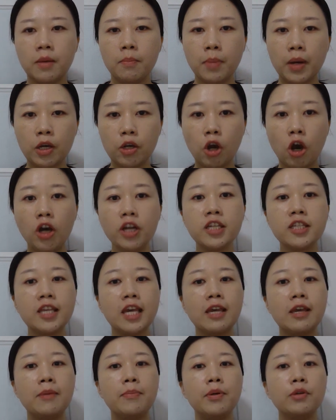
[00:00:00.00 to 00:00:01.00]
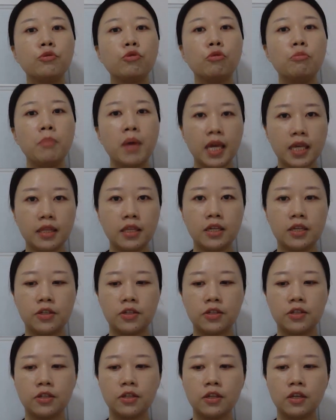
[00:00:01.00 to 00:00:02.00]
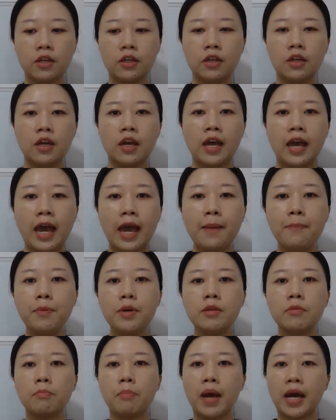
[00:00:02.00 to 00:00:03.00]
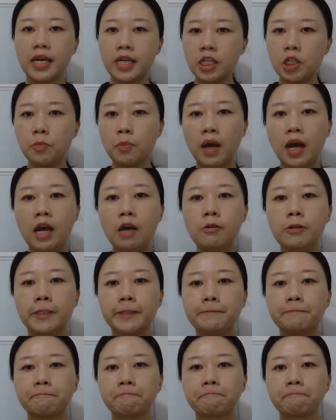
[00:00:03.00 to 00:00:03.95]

But God is able to make this happen by His power.